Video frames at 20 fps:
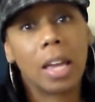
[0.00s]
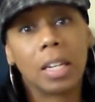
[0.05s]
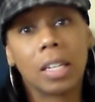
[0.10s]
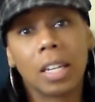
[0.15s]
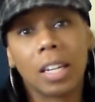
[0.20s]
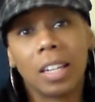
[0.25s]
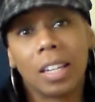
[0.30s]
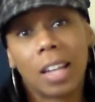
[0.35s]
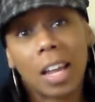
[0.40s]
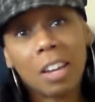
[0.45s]
And
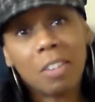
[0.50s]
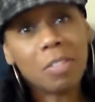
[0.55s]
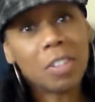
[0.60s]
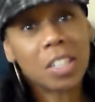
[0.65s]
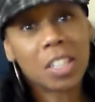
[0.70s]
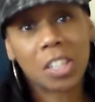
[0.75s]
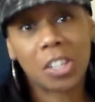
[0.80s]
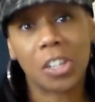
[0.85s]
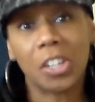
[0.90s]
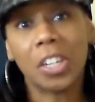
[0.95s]
uh, life
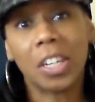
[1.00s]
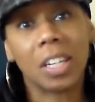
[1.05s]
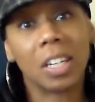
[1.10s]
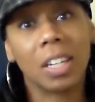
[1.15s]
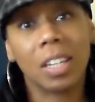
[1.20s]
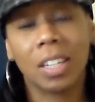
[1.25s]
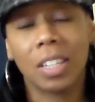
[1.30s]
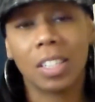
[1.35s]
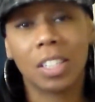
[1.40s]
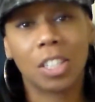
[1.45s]
is
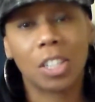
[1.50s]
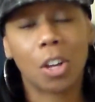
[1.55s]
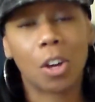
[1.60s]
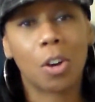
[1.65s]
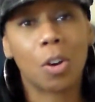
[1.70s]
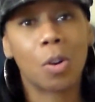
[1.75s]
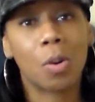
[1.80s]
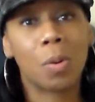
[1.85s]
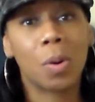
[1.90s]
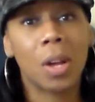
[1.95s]
good.
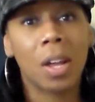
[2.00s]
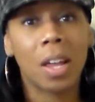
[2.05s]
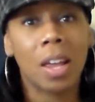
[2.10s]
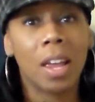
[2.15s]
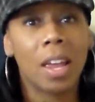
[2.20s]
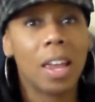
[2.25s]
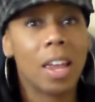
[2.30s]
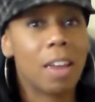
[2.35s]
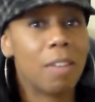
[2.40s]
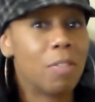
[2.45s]
So,
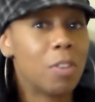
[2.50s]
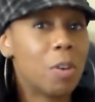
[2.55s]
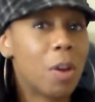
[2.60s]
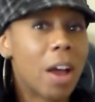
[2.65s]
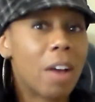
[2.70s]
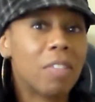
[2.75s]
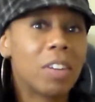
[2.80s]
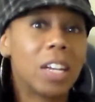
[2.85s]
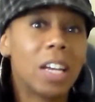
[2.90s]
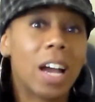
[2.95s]
if you
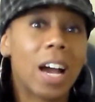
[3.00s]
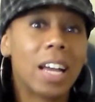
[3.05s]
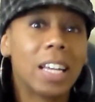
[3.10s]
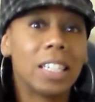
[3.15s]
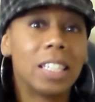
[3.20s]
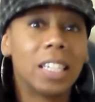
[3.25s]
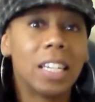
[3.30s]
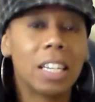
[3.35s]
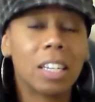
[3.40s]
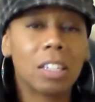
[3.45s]
have any
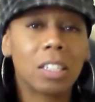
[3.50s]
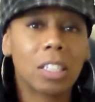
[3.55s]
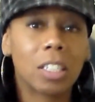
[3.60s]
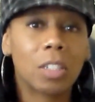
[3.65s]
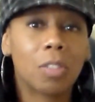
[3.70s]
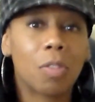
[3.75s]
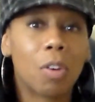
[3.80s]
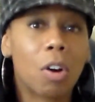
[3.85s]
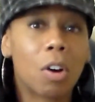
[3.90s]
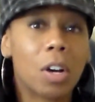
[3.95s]
ideas
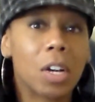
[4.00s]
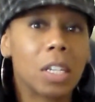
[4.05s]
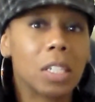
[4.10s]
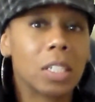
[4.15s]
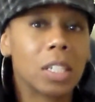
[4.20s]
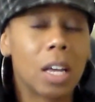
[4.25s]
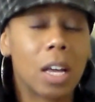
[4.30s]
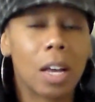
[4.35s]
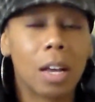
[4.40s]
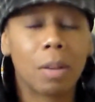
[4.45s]
as far
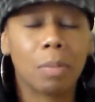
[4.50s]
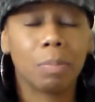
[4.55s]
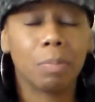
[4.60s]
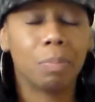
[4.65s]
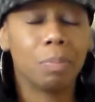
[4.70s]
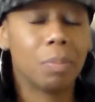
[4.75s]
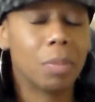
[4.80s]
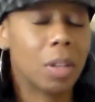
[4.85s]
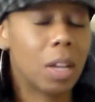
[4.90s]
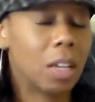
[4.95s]
as
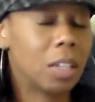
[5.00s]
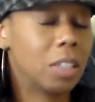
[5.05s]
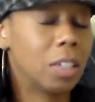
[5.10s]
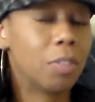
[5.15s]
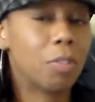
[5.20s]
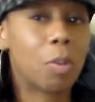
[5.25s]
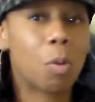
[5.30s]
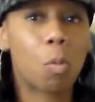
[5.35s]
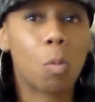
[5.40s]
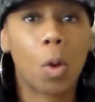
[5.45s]
um, a
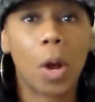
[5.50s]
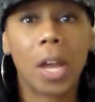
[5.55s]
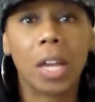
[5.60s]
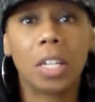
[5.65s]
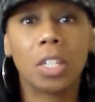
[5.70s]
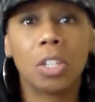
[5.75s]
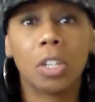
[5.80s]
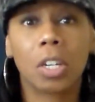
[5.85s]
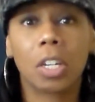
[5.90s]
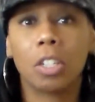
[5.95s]
different
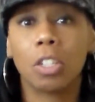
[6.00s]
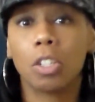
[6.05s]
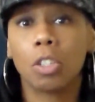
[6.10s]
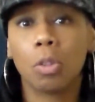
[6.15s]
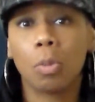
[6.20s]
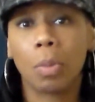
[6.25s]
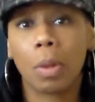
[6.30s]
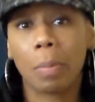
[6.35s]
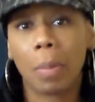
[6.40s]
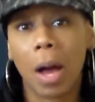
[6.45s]
way to
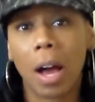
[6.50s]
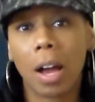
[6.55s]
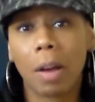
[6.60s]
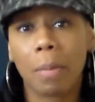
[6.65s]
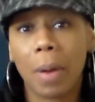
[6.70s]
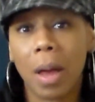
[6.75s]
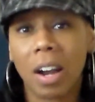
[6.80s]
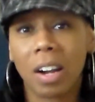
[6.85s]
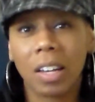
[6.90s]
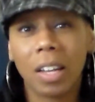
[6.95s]
consume the
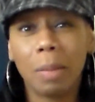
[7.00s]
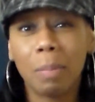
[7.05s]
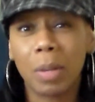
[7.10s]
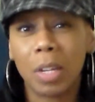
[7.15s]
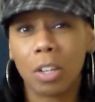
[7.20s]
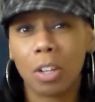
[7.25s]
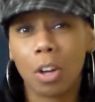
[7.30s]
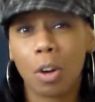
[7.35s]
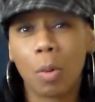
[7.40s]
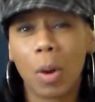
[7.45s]
maca powder, let
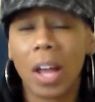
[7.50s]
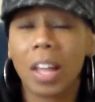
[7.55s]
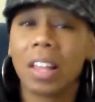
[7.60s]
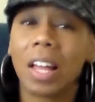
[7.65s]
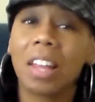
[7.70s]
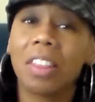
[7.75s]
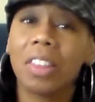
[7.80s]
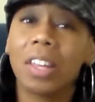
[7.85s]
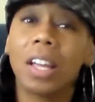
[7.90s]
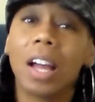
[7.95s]
me know. I,
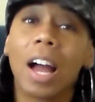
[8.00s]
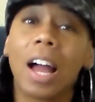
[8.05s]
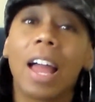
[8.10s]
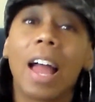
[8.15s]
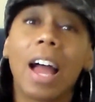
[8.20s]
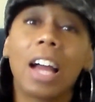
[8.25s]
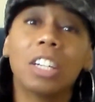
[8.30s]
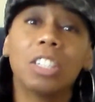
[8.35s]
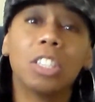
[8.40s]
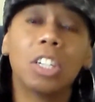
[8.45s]
I think I
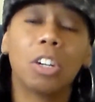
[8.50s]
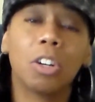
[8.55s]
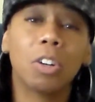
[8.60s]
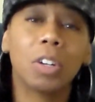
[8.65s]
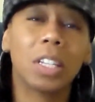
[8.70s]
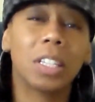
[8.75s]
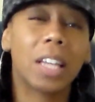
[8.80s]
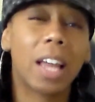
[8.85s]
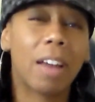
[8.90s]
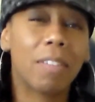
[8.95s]
actually
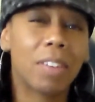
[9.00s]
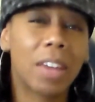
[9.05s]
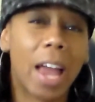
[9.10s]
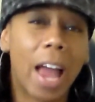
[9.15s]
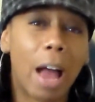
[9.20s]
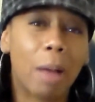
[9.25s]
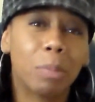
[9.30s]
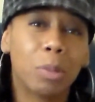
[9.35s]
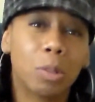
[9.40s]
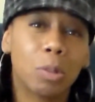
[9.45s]
heard that they have
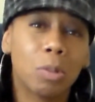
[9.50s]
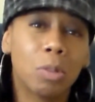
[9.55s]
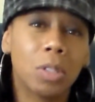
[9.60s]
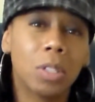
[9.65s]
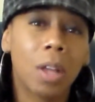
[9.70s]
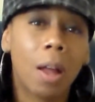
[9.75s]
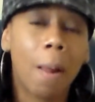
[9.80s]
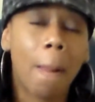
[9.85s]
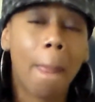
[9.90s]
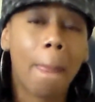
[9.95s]

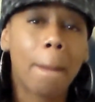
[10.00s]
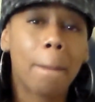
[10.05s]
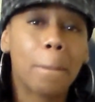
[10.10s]
capsules,